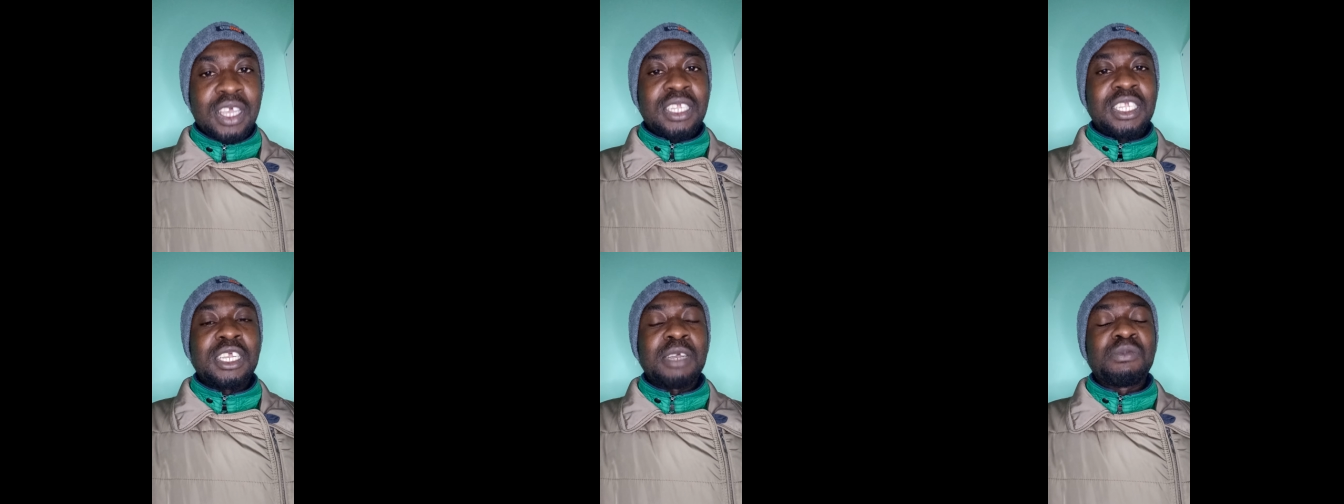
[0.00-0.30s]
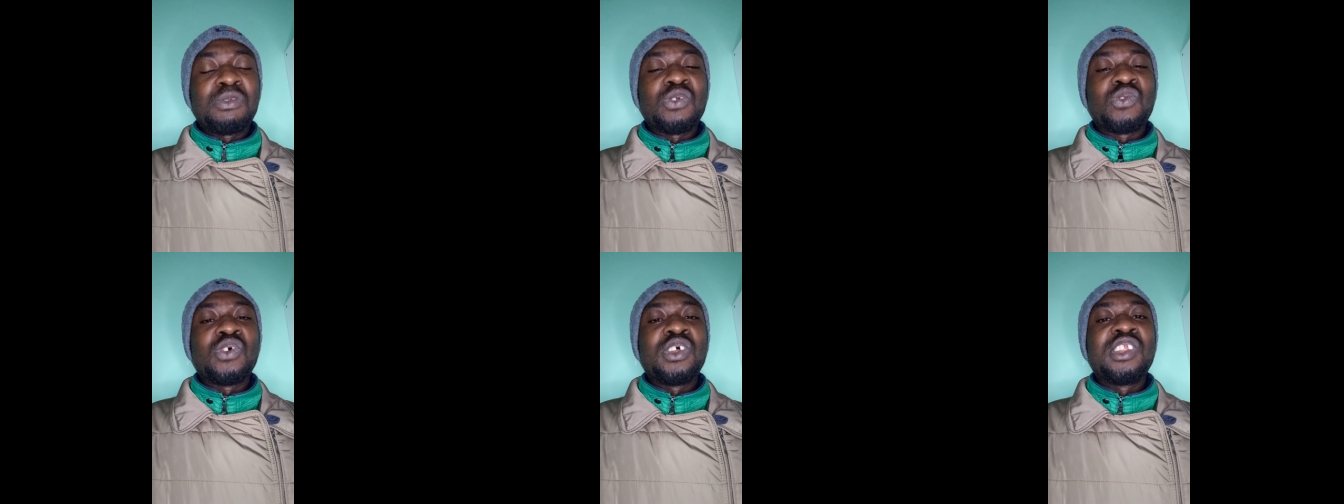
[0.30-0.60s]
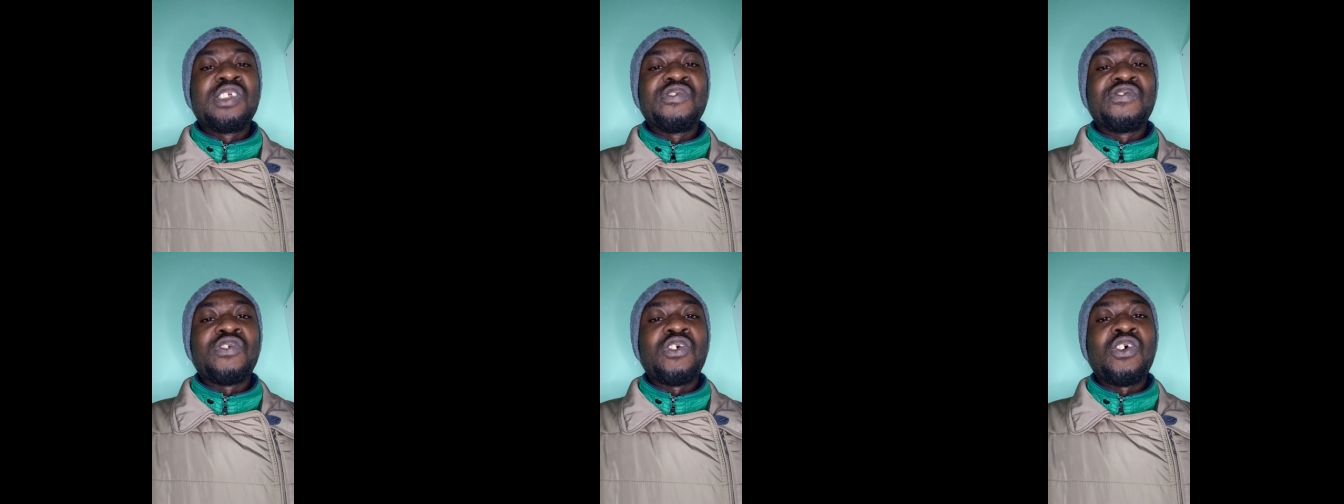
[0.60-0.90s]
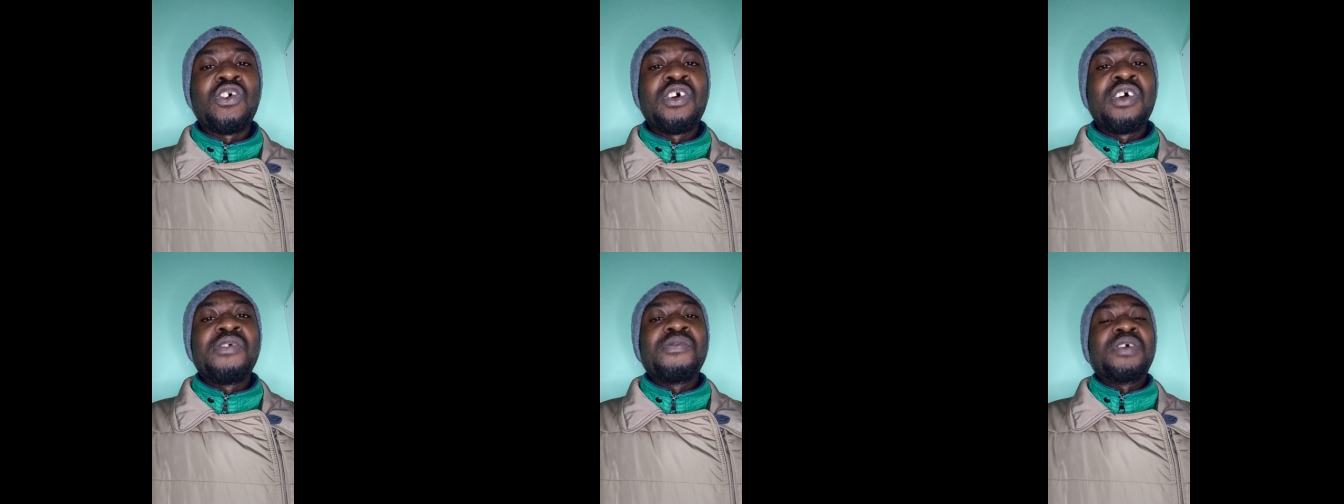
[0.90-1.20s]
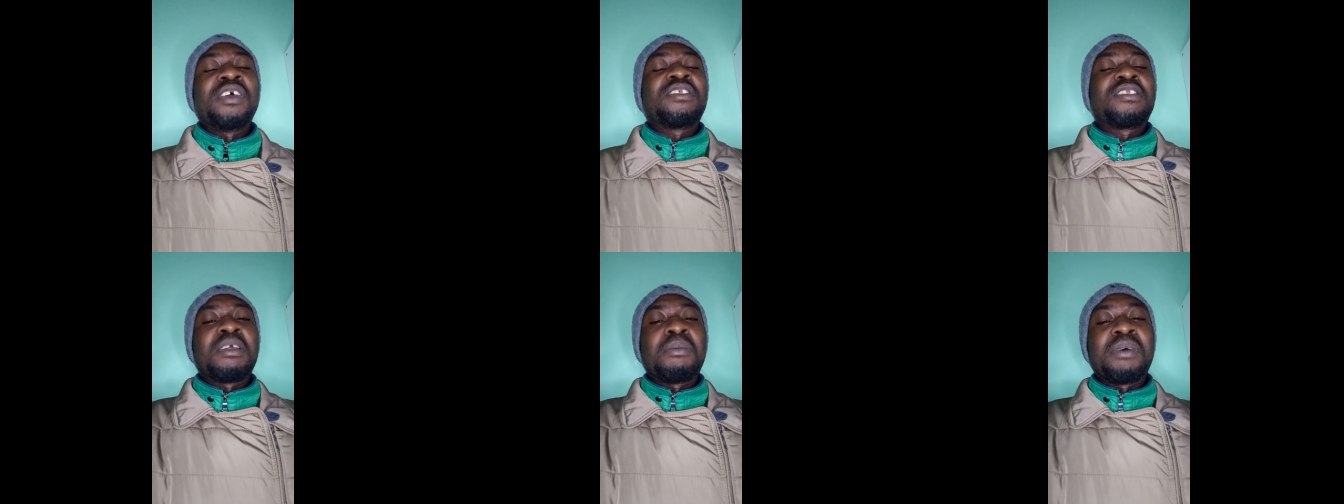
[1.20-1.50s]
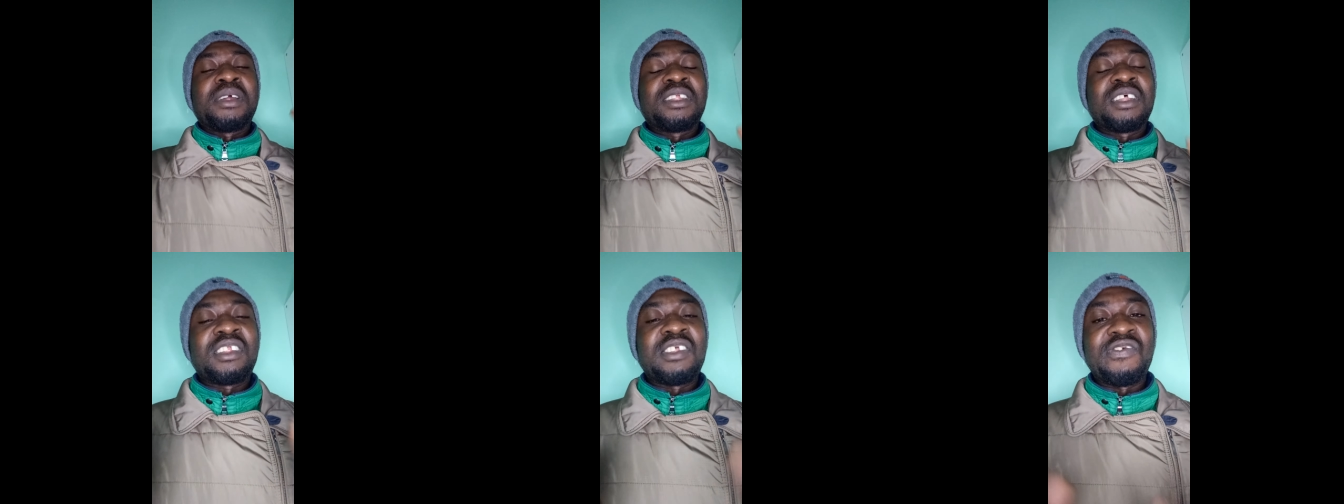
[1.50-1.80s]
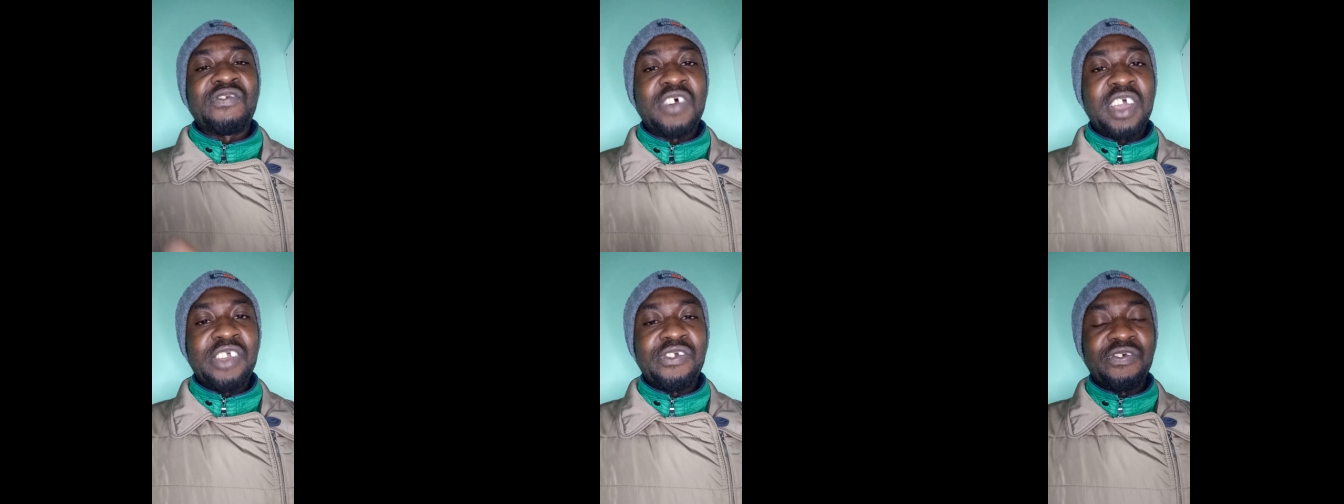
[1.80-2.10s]
chapter 24, verse number
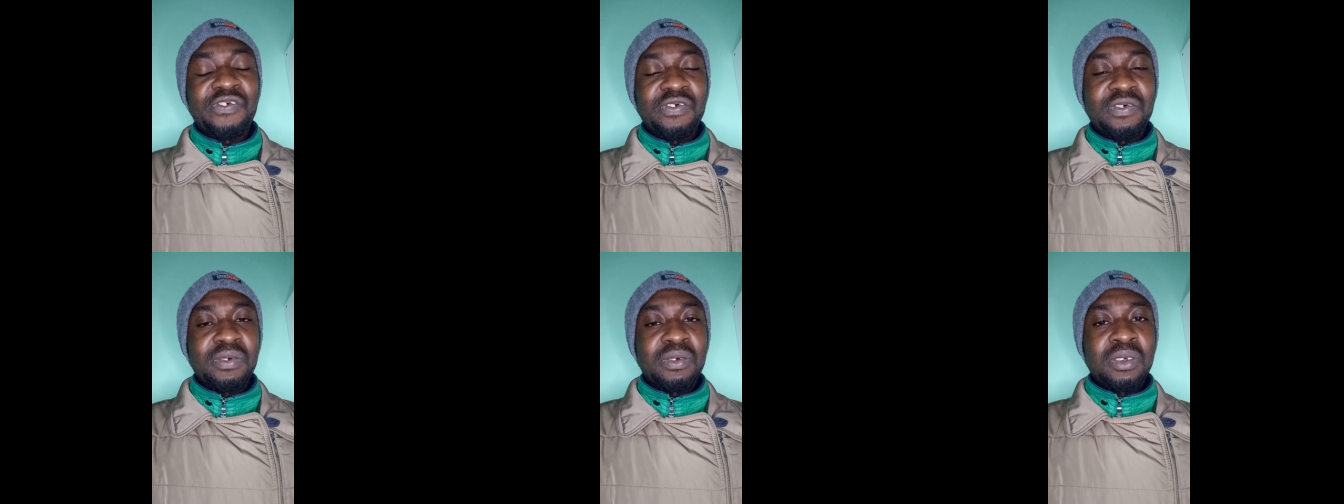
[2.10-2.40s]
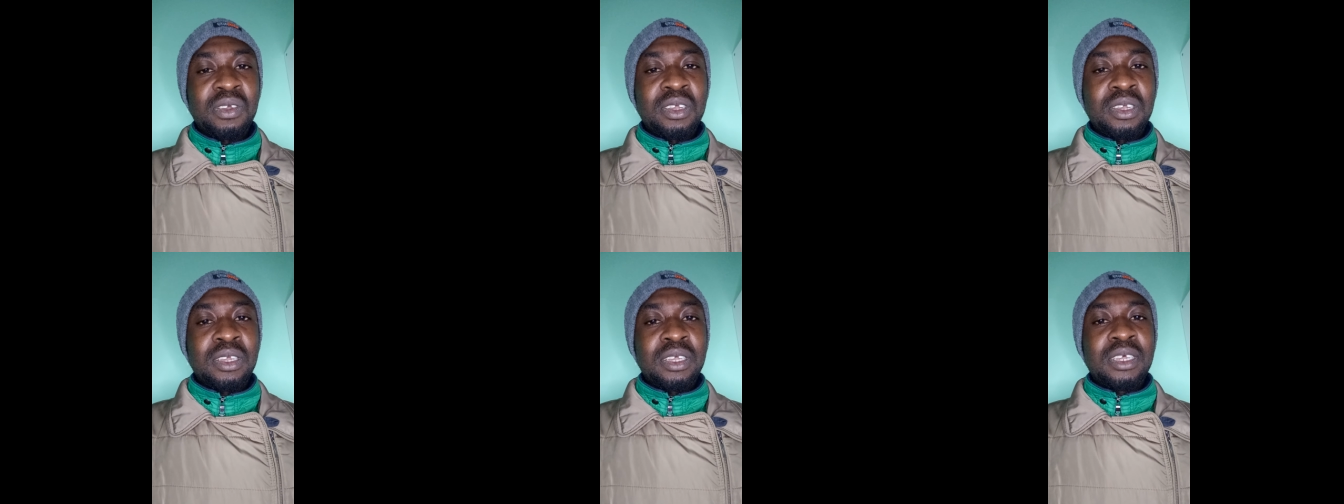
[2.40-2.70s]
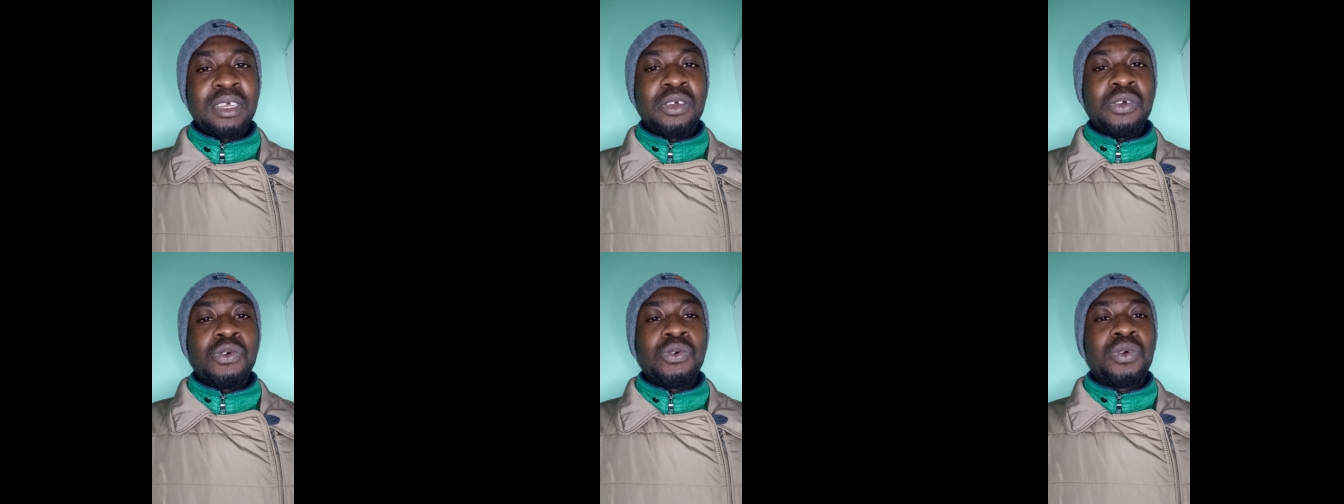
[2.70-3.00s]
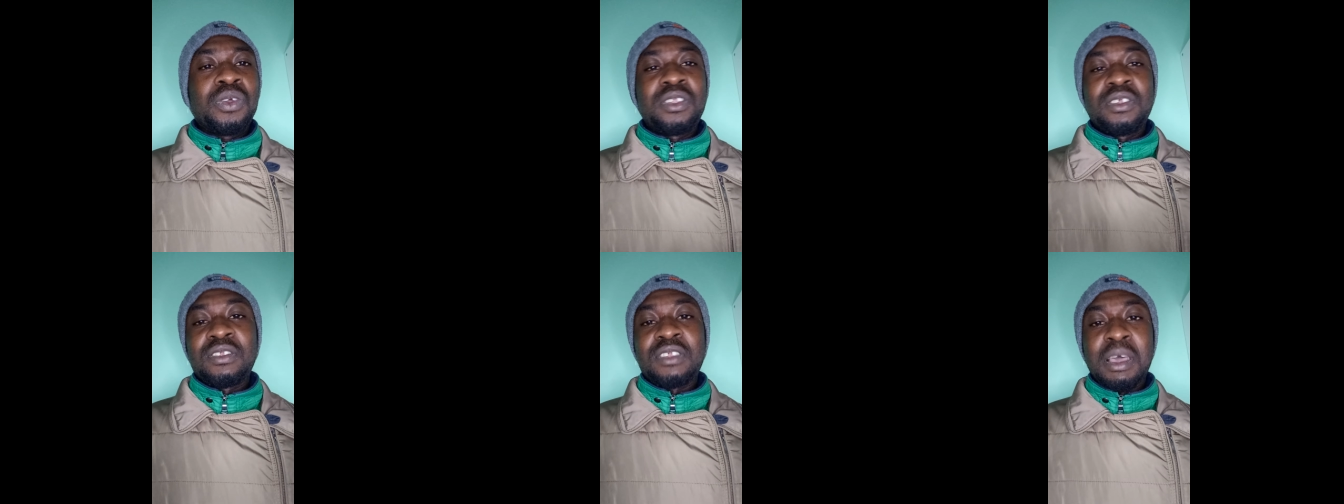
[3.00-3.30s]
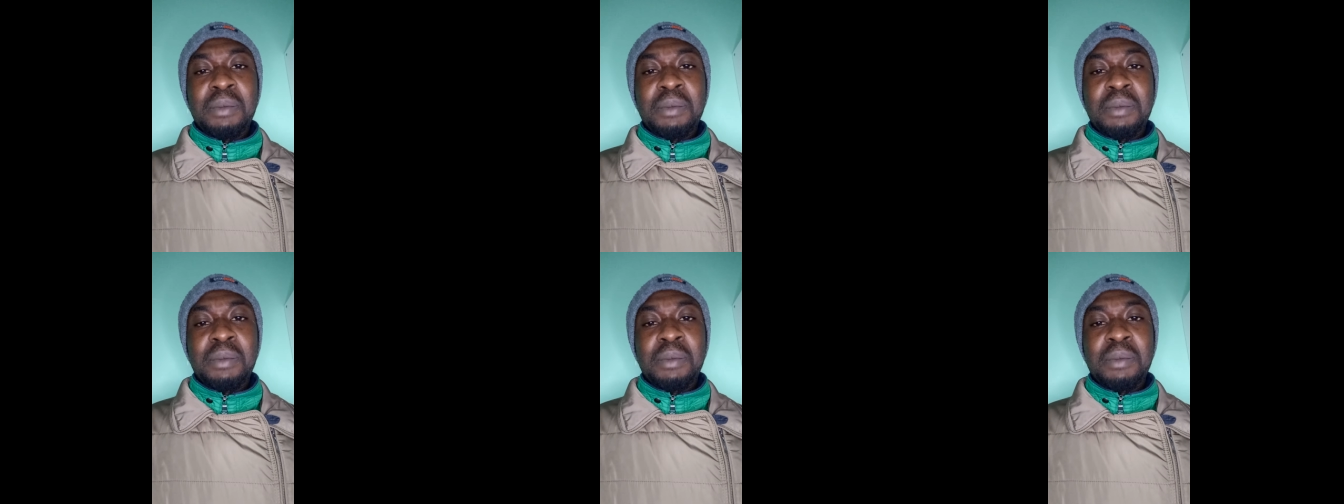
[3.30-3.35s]
35, which is